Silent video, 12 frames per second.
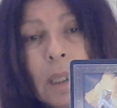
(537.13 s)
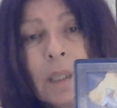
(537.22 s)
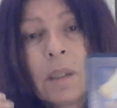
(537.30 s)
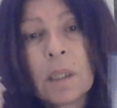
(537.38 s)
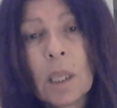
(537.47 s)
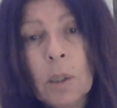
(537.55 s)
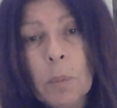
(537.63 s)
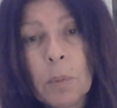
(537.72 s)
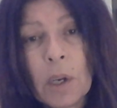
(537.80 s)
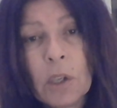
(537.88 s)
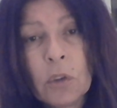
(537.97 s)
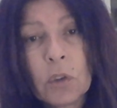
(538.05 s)
It's
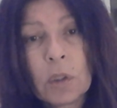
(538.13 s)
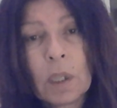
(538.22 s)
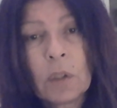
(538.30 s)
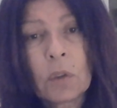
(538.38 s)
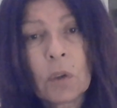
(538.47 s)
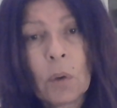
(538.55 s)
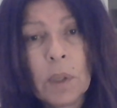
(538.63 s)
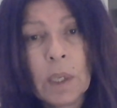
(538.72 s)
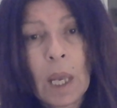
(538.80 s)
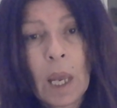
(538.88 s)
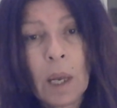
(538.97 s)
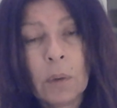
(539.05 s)
celebration, it's
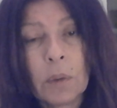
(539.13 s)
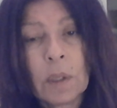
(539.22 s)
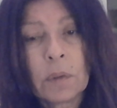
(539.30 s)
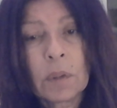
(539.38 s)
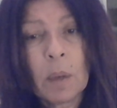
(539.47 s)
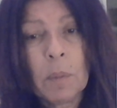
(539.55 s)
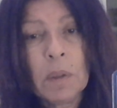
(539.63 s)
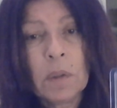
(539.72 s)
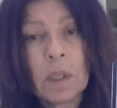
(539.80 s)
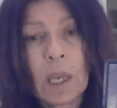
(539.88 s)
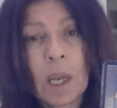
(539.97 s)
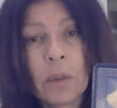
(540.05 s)
going out, it's coming
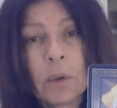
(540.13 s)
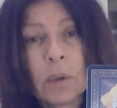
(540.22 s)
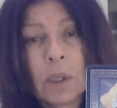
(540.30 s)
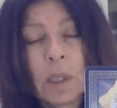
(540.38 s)
together,